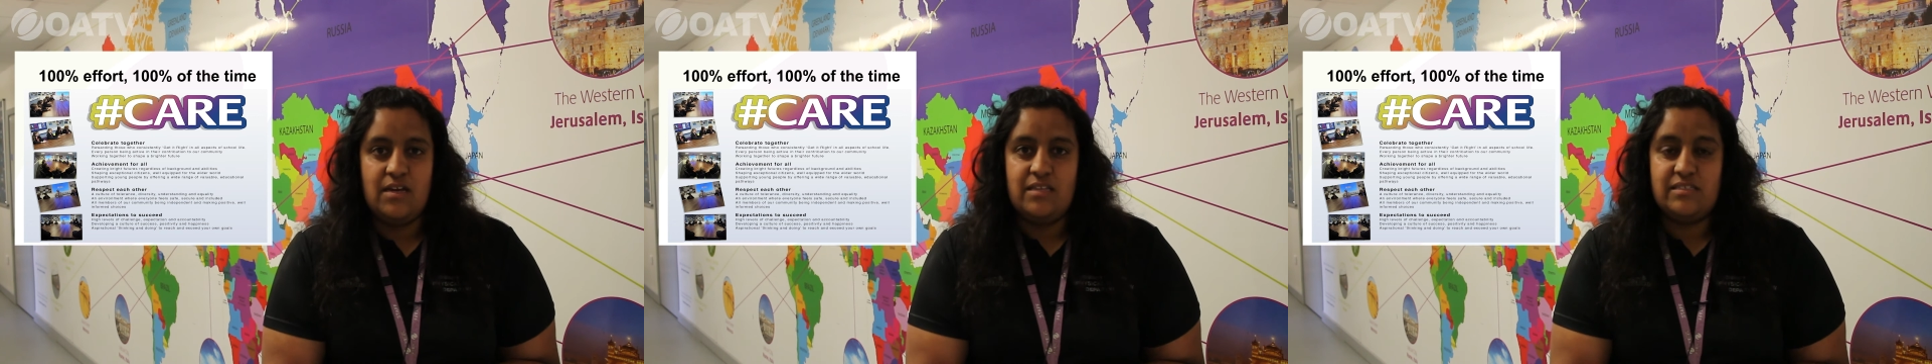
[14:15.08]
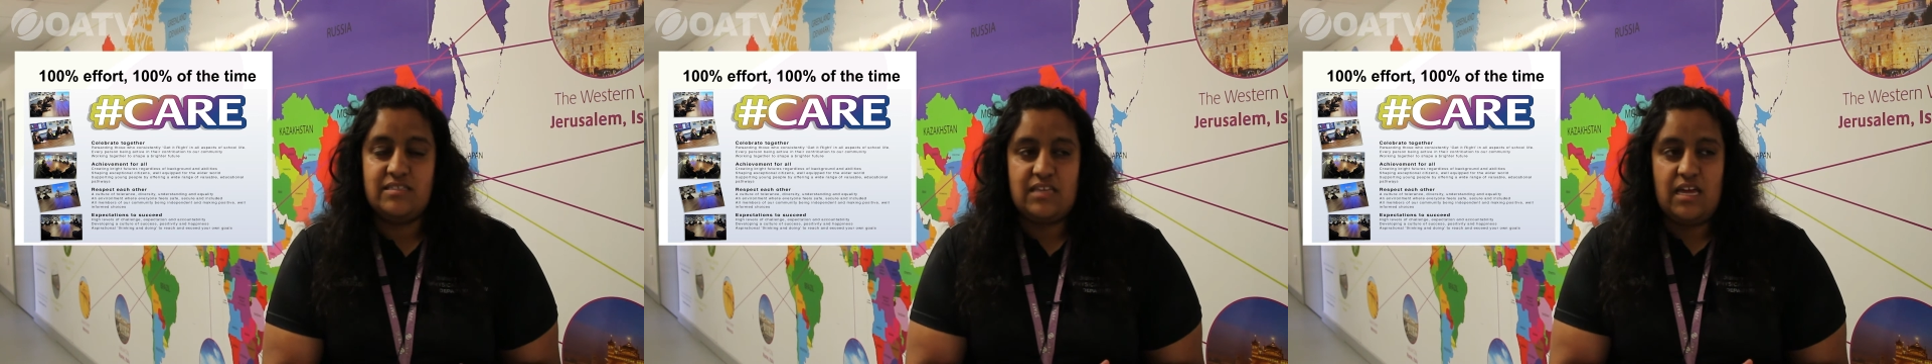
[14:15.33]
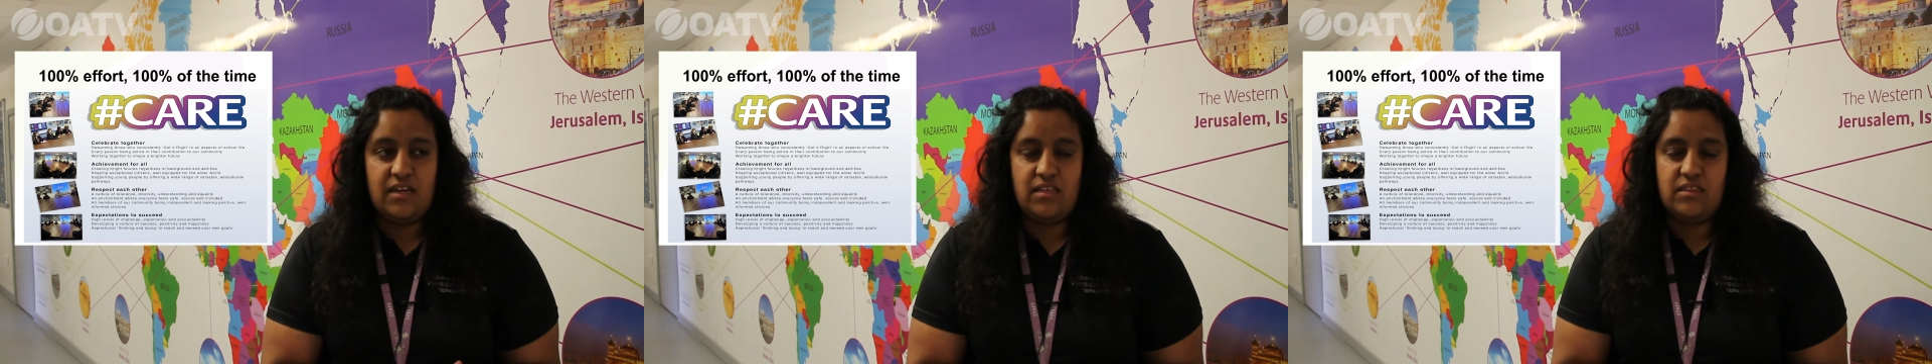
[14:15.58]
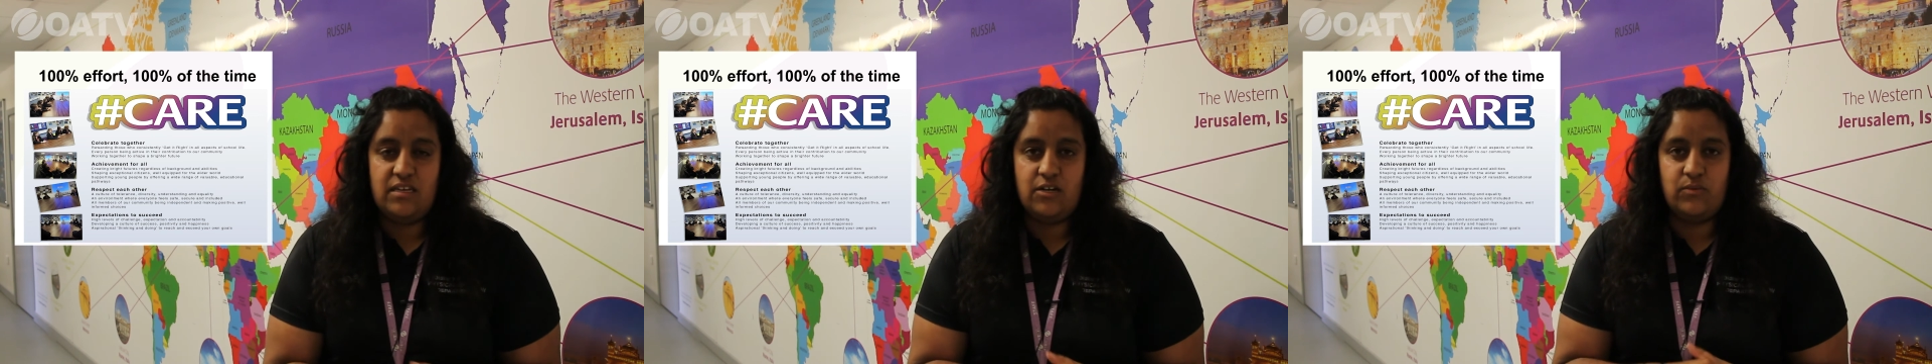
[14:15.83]
The
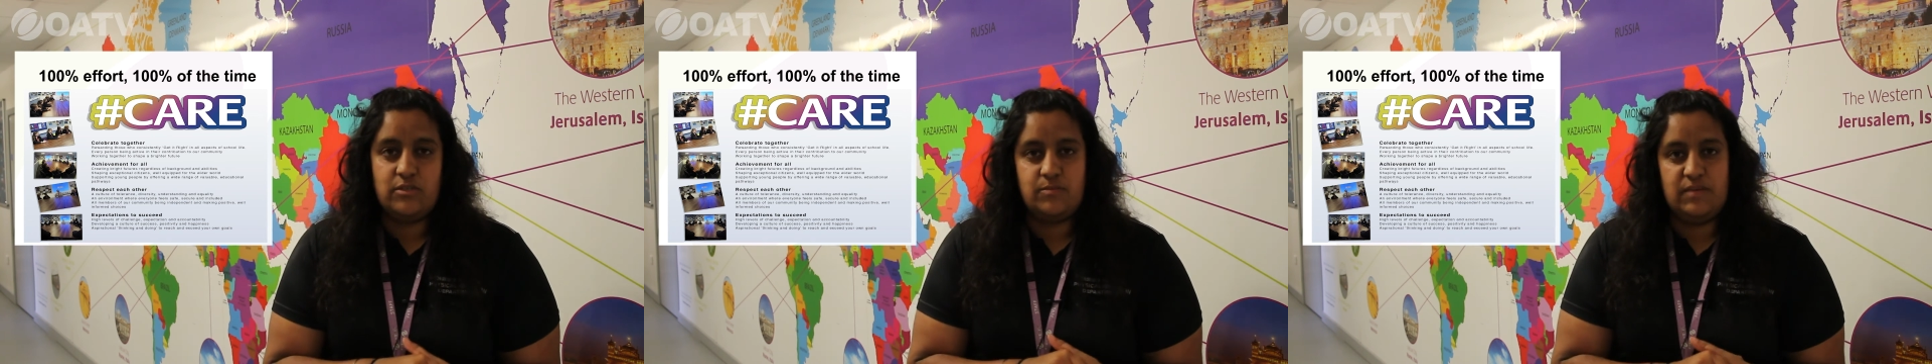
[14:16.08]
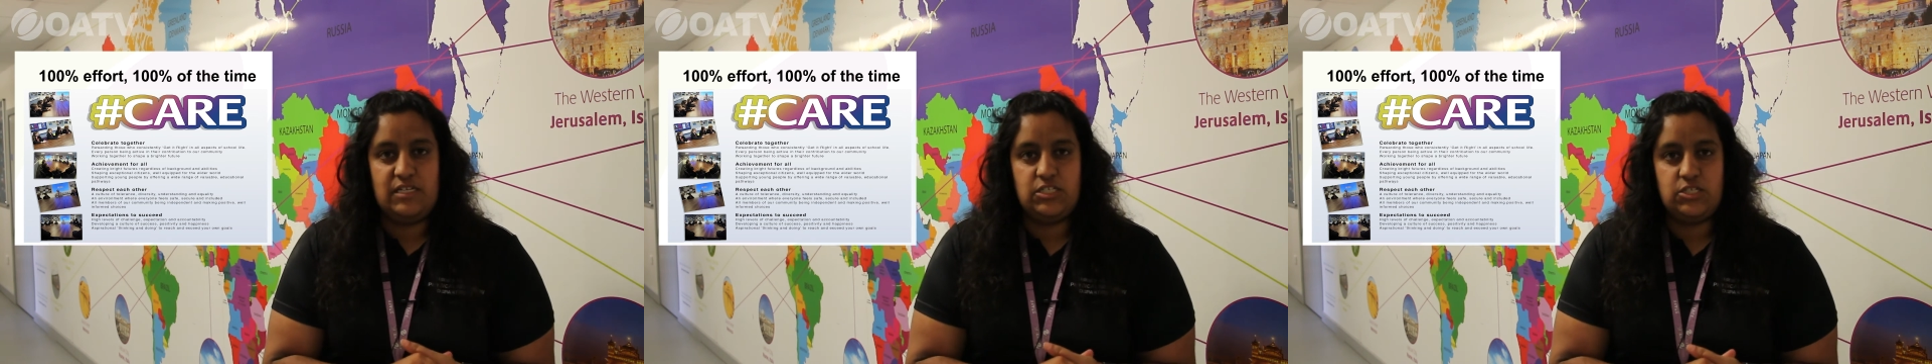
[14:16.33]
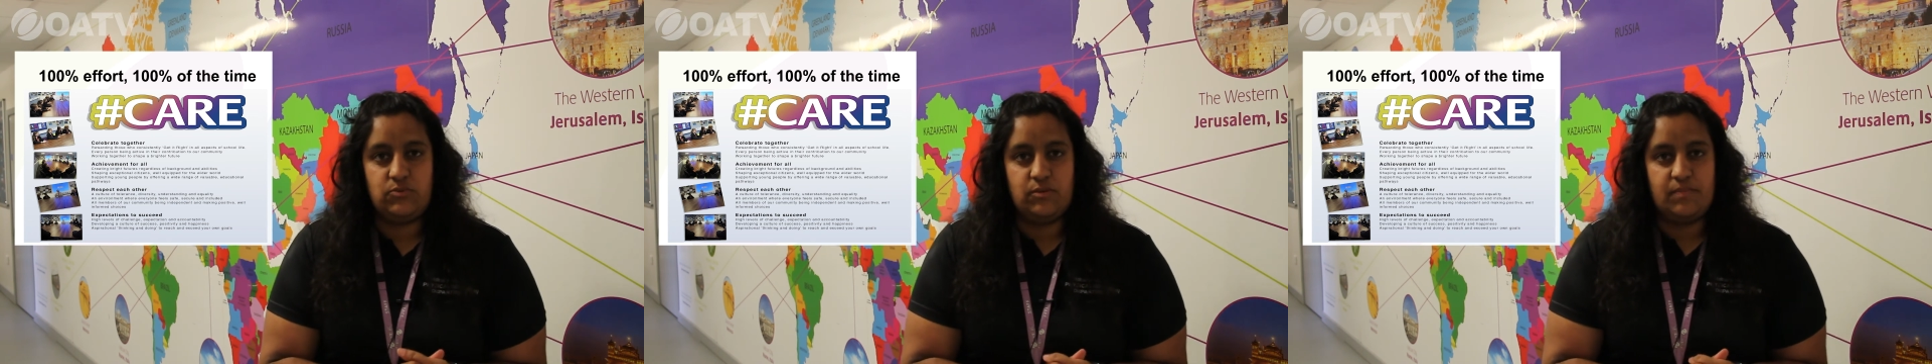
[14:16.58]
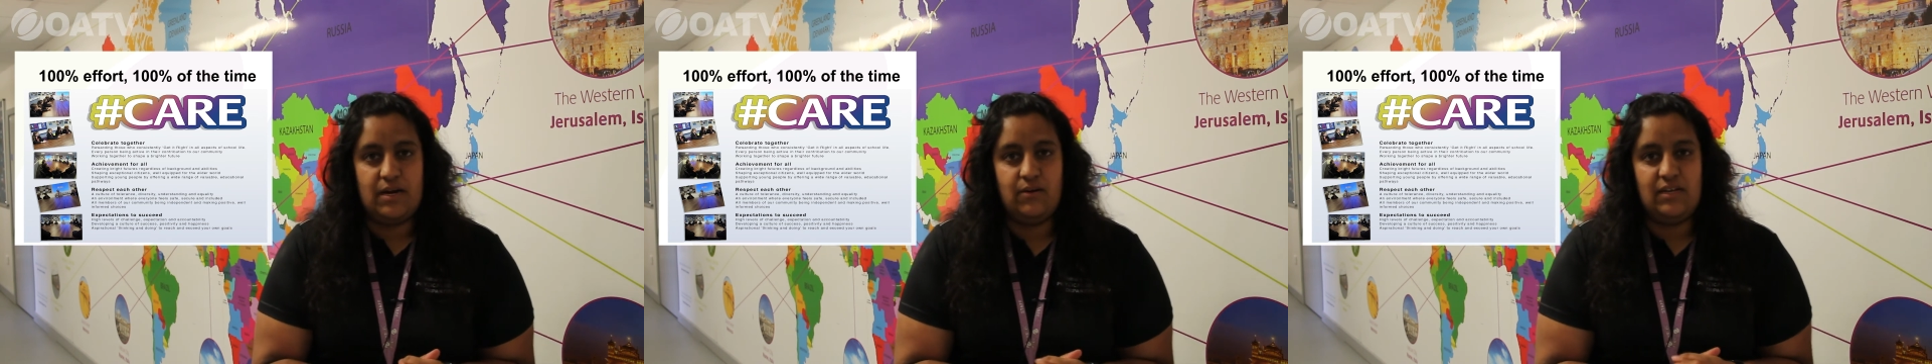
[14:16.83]
second thing I want to speak to you
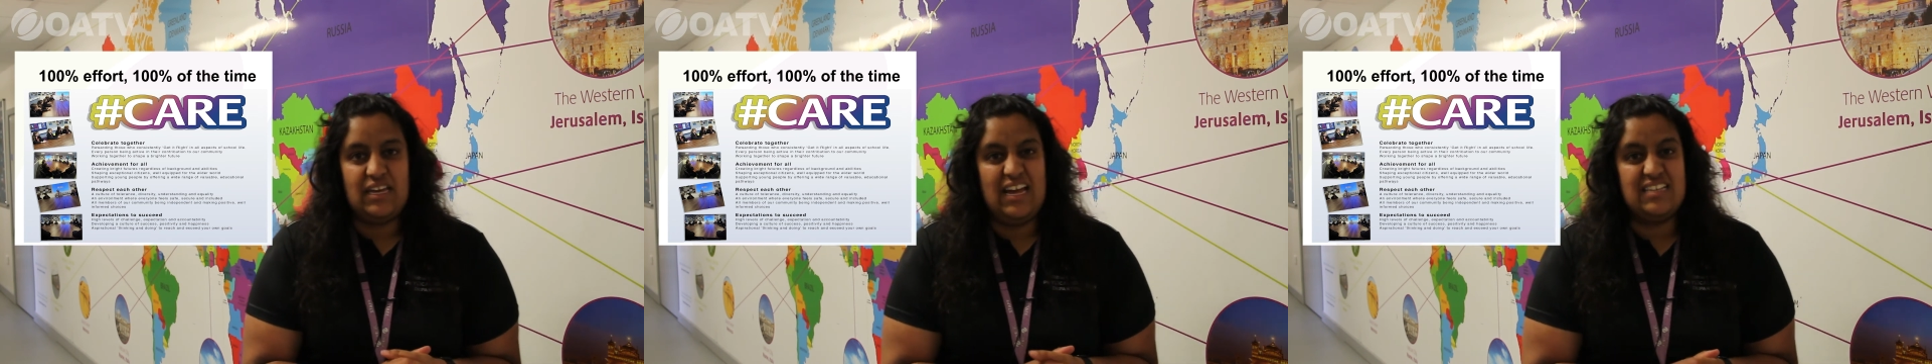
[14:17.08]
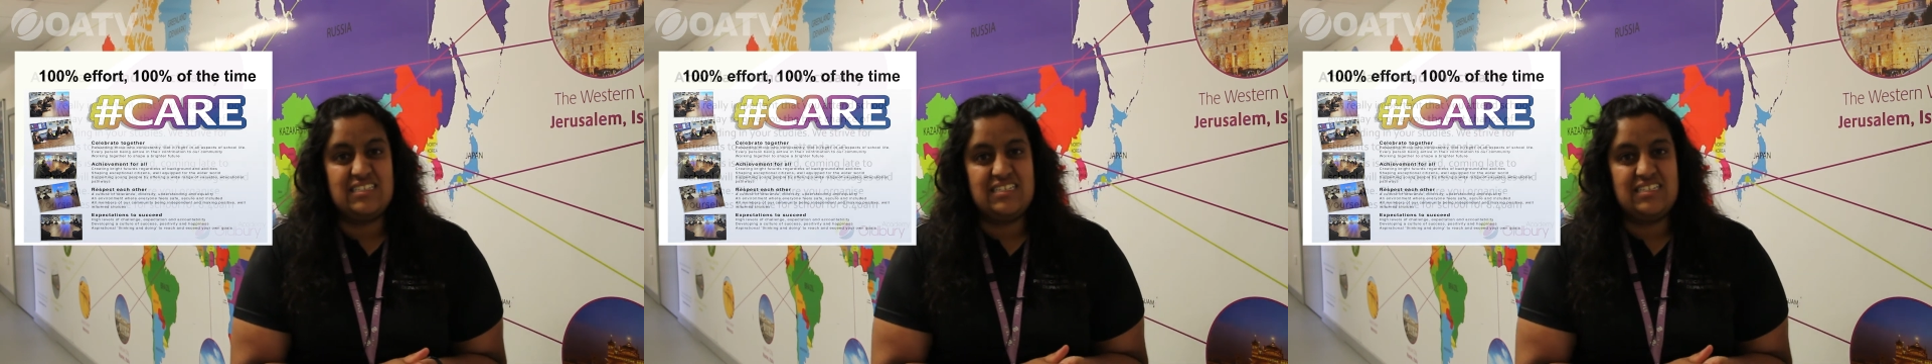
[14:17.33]
about, okay,